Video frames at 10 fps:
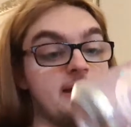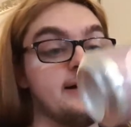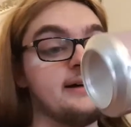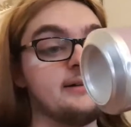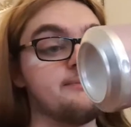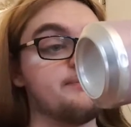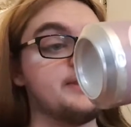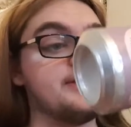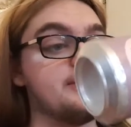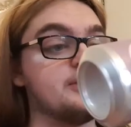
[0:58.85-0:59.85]
It
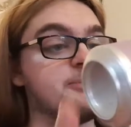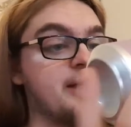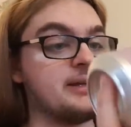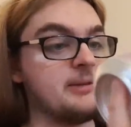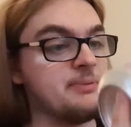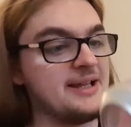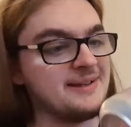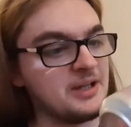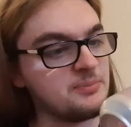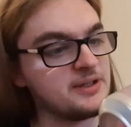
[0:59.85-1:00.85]
says on the back, a black
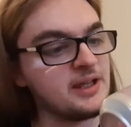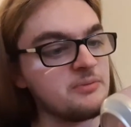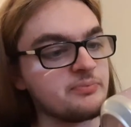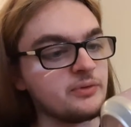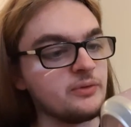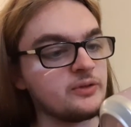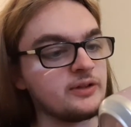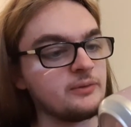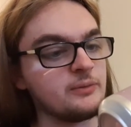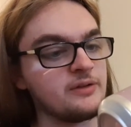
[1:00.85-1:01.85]
IPA brewed
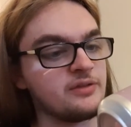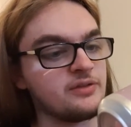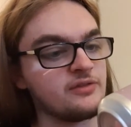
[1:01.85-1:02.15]
with